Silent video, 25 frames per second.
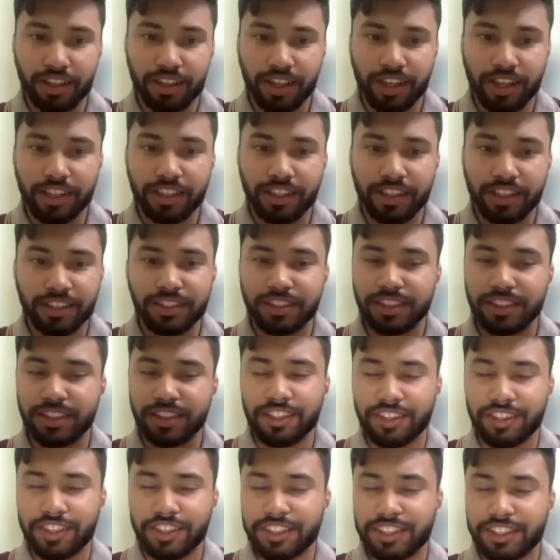it's
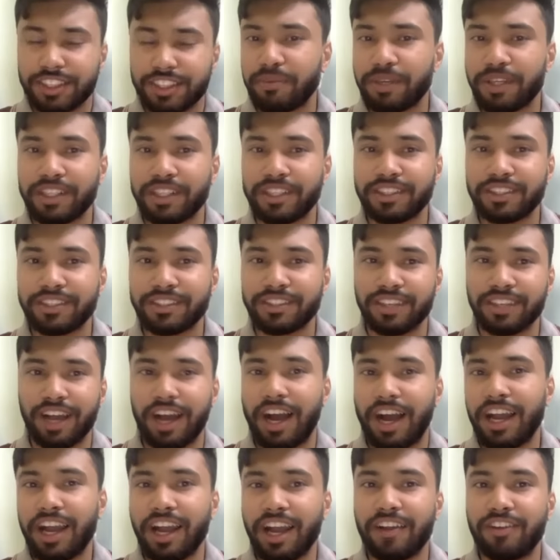interesting because
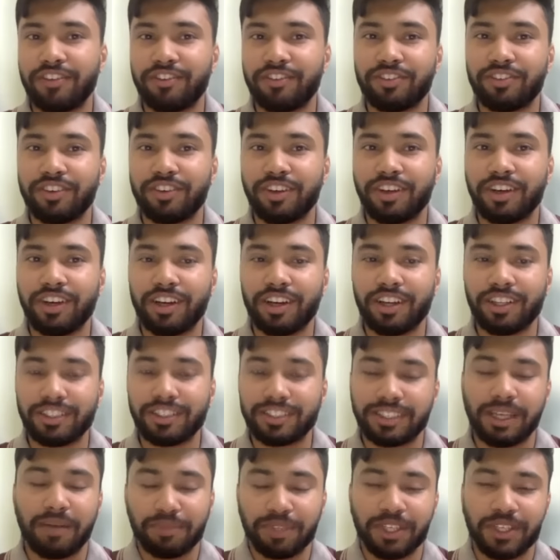I have
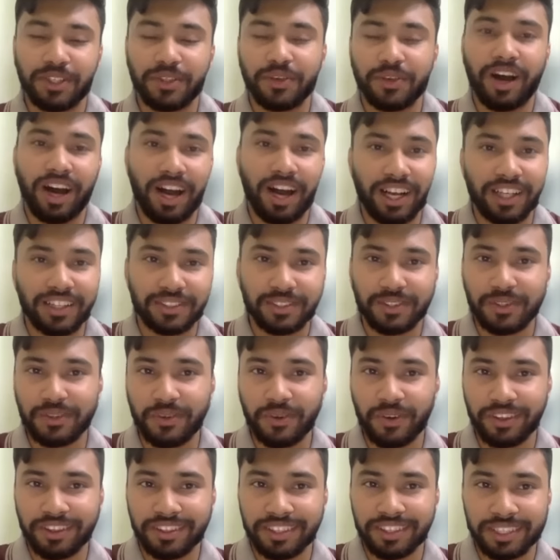something to ask
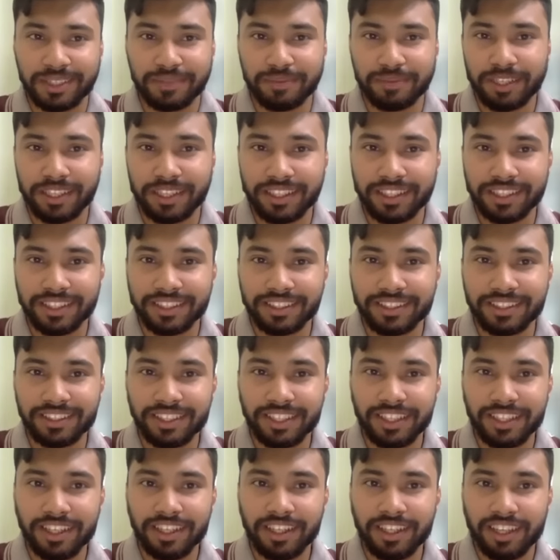you on this, because
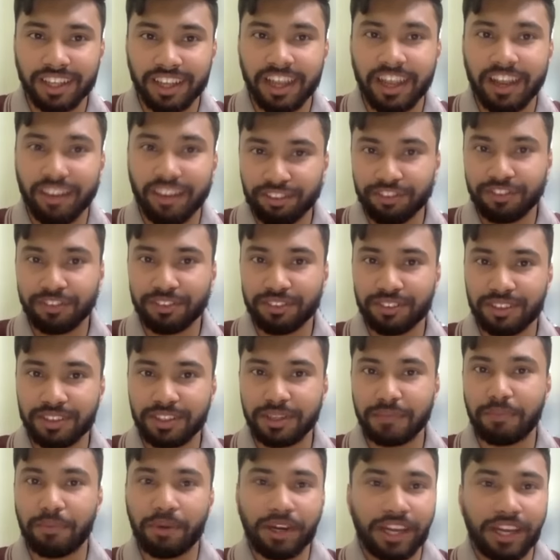if
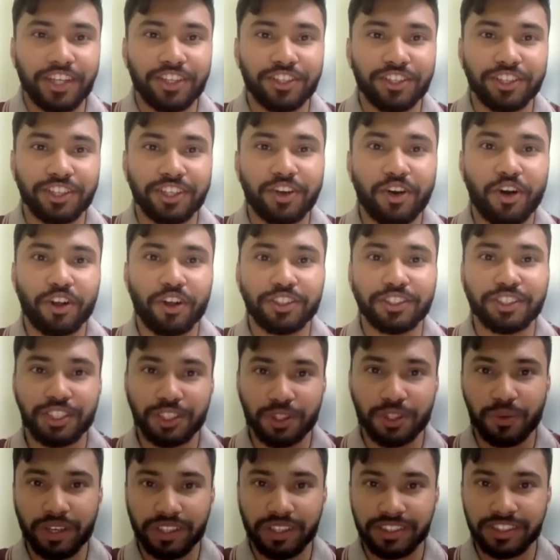the potential
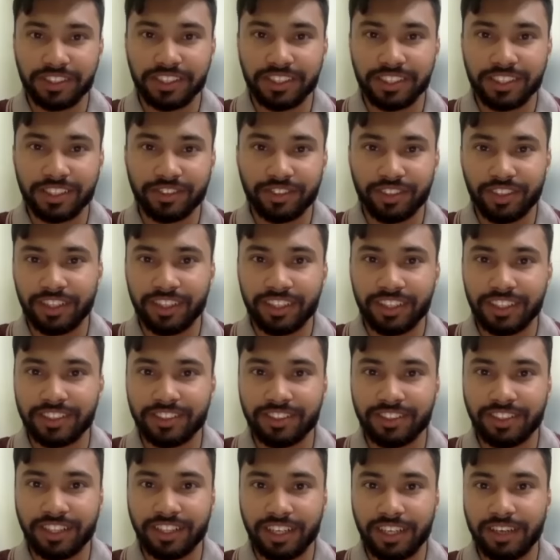consequences for
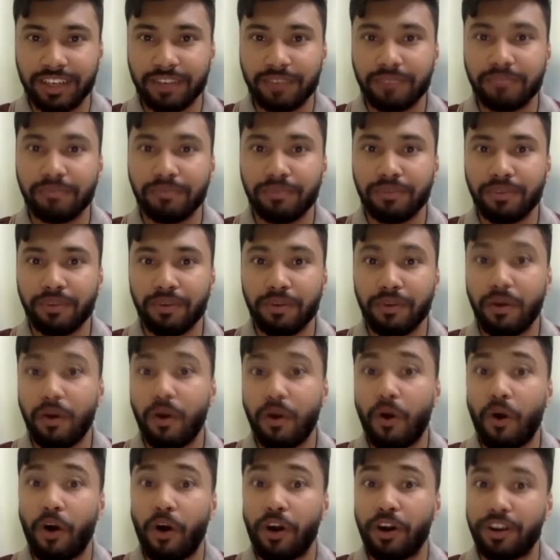Israel
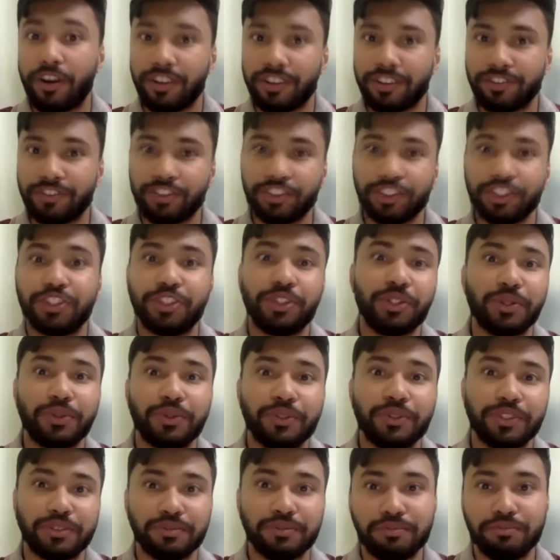or for the
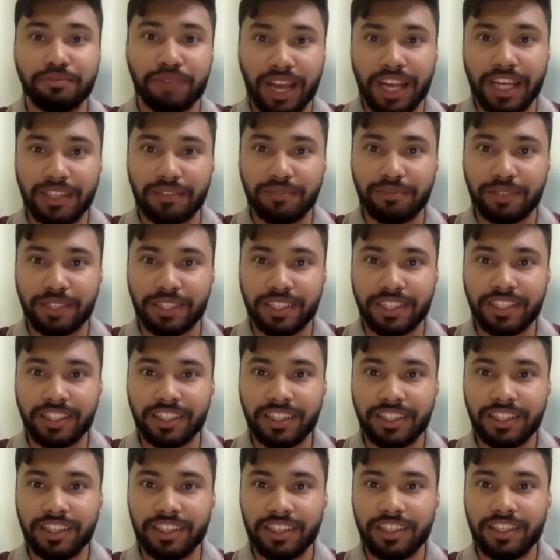Jews might be
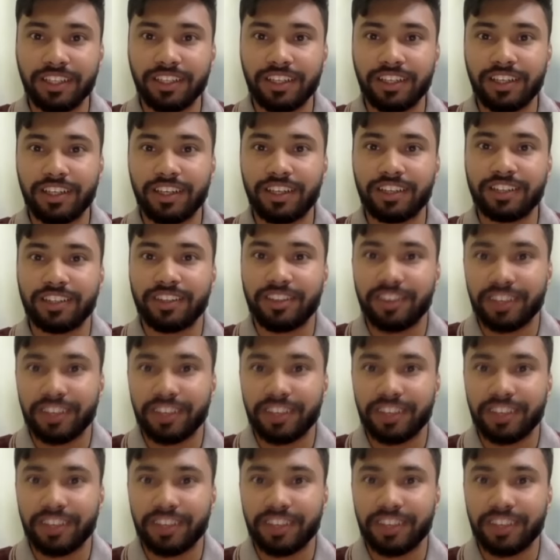the